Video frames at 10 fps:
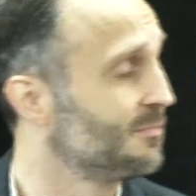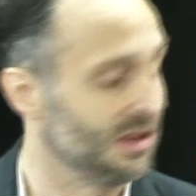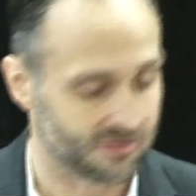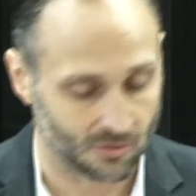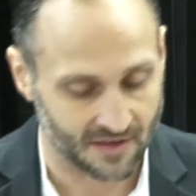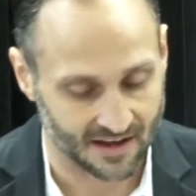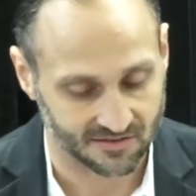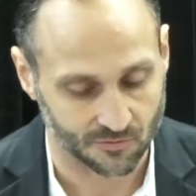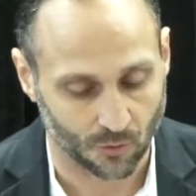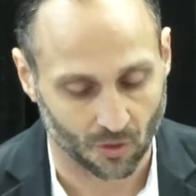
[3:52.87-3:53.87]
In
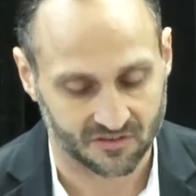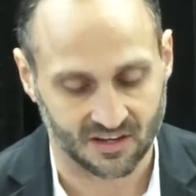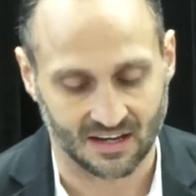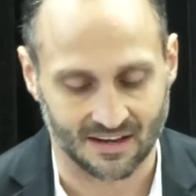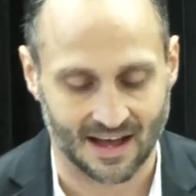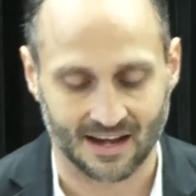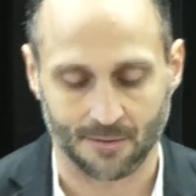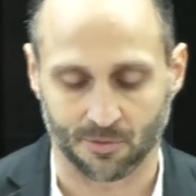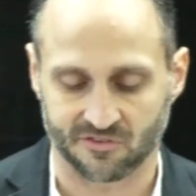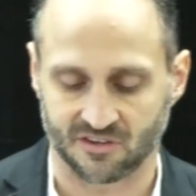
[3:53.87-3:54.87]
2014,
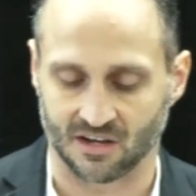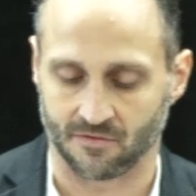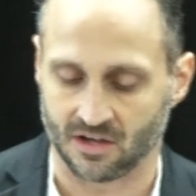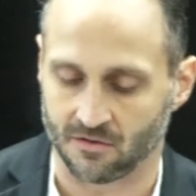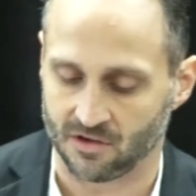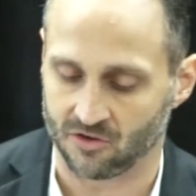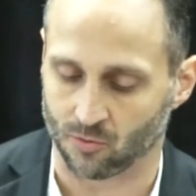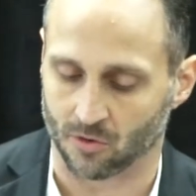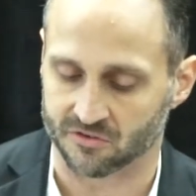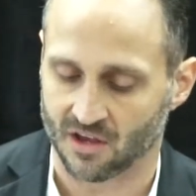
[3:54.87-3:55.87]
90% of
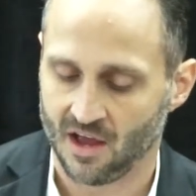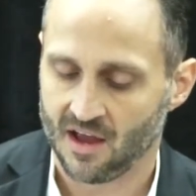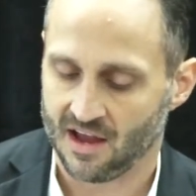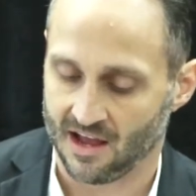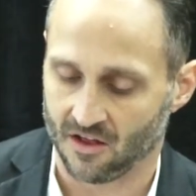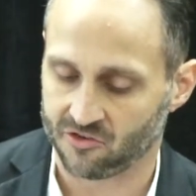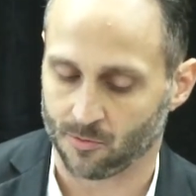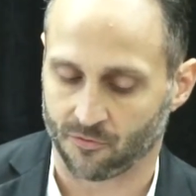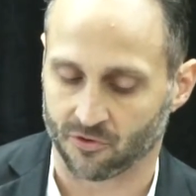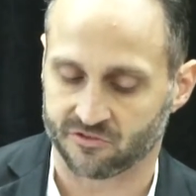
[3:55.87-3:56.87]
individuals
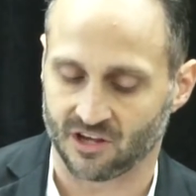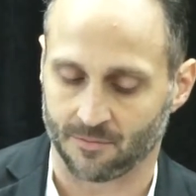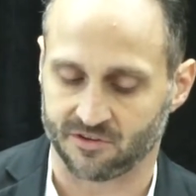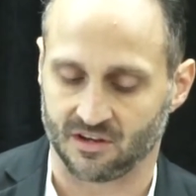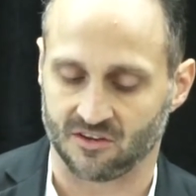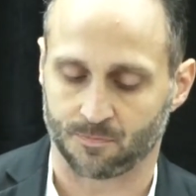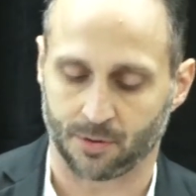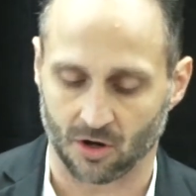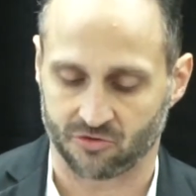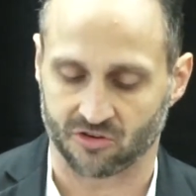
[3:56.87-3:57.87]
eligible for subsidies
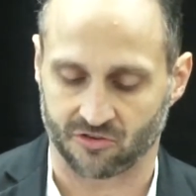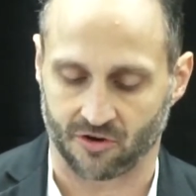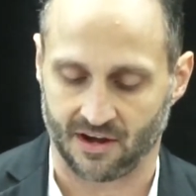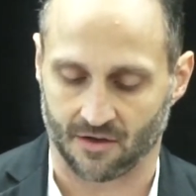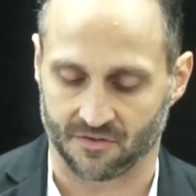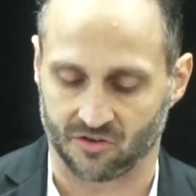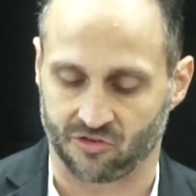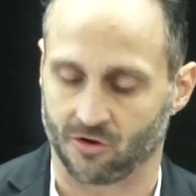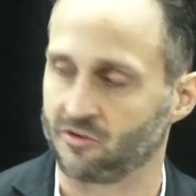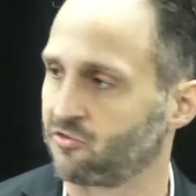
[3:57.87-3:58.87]
purchased their health
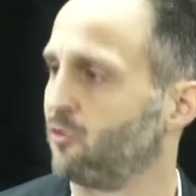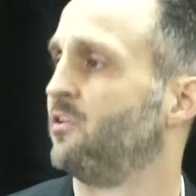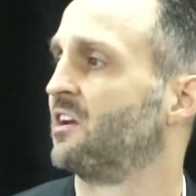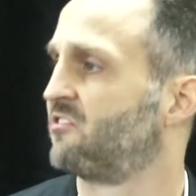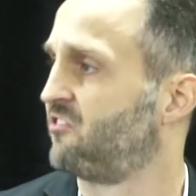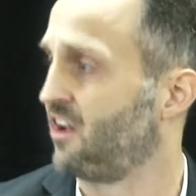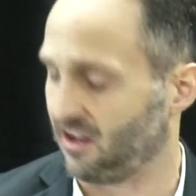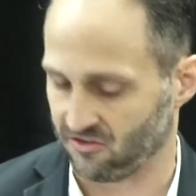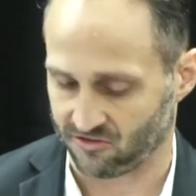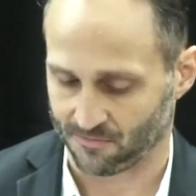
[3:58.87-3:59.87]
insurance through the
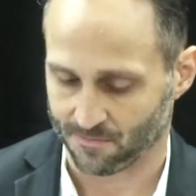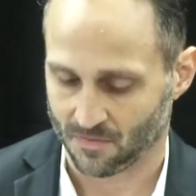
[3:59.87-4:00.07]
exchange.